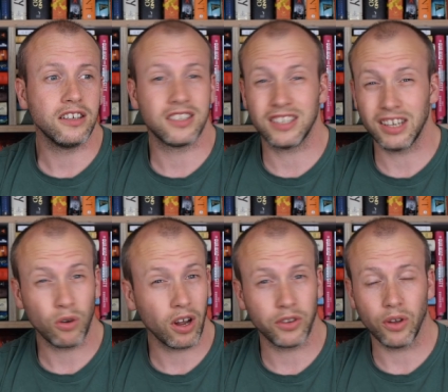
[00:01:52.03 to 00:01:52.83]
still
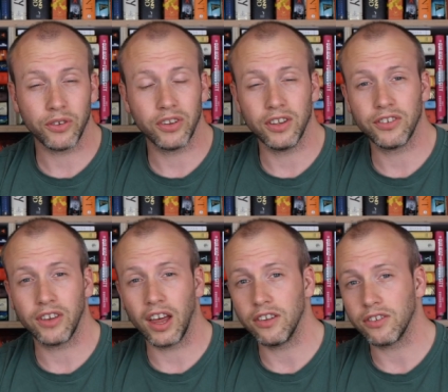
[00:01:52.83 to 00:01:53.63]
goes on to this
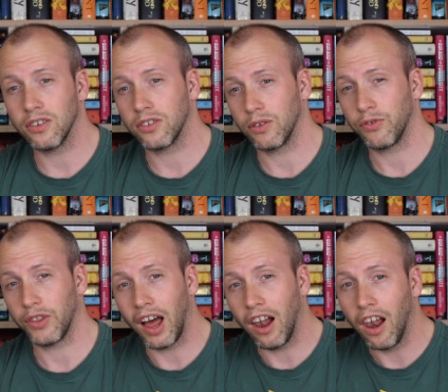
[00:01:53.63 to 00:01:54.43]
day. So so for
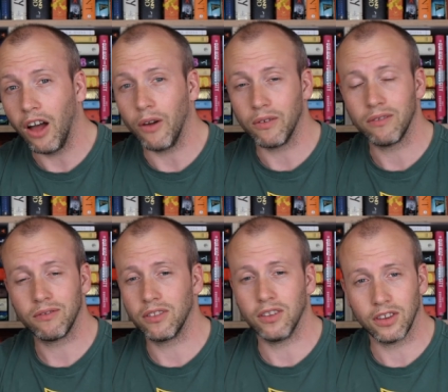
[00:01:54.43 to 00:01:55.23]
that alone,
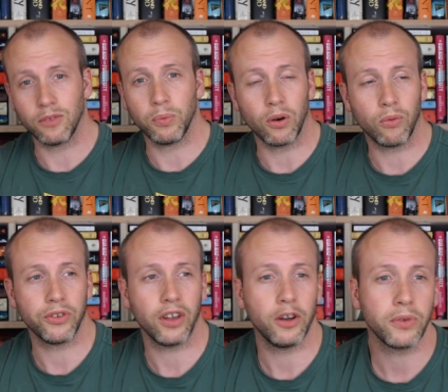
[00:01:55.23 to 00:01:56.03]
the, this book
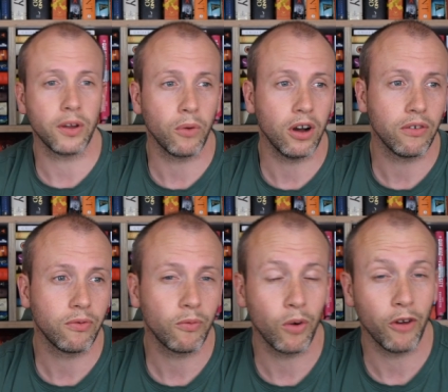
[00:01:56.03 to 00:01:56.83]
was 100% worth
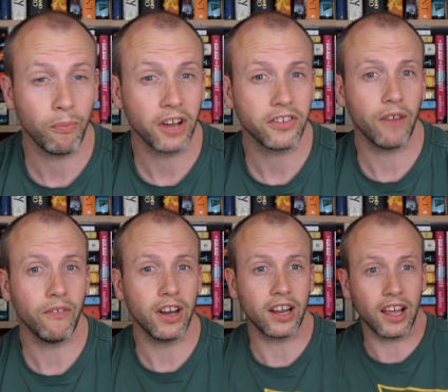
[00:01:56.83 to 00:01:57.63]
worth my time
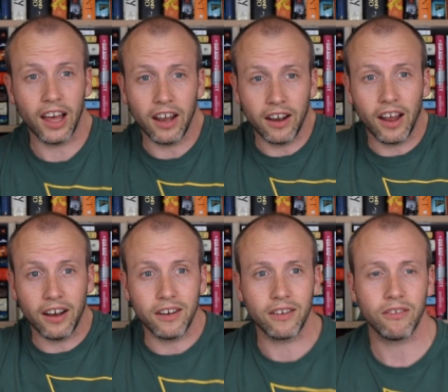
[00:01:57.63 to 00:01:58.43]
reading it and
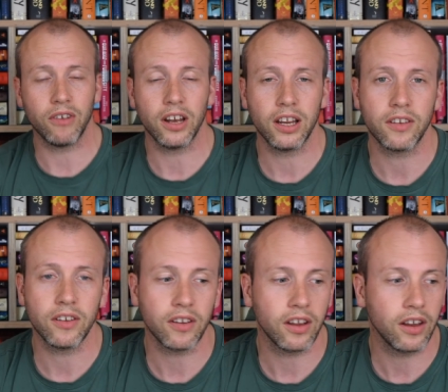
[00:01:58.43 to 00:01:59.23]
and really
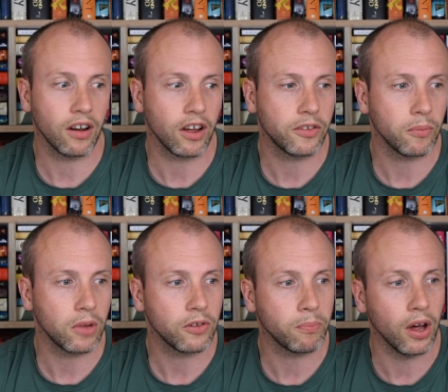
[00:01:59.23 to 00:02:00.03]
did enlighten
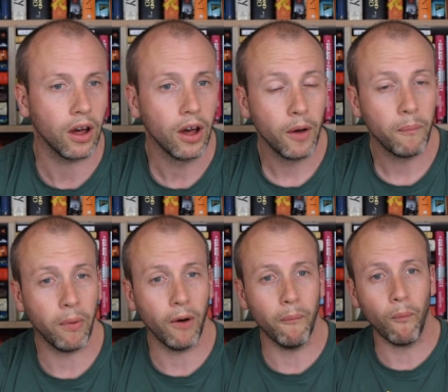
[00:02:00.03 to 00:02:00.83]
me. But
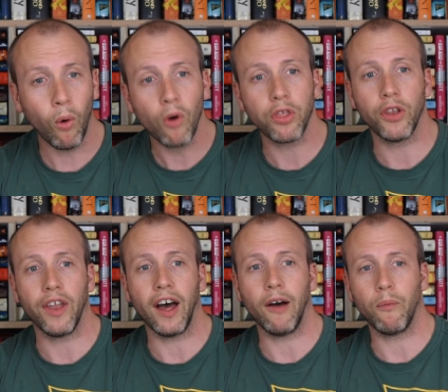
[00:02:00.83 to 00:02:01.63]
but more than
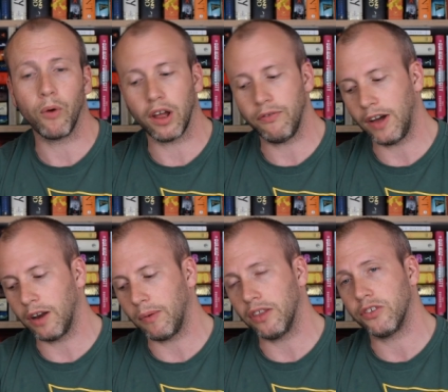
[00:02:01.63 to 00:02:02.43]
that, what I found
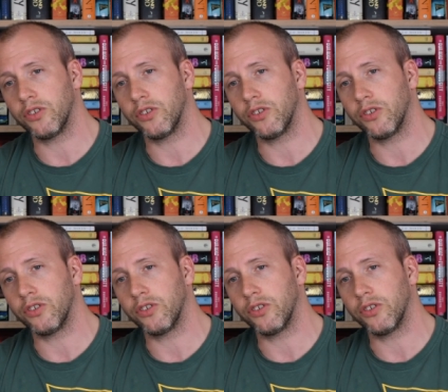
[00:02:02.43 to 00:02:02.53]
about this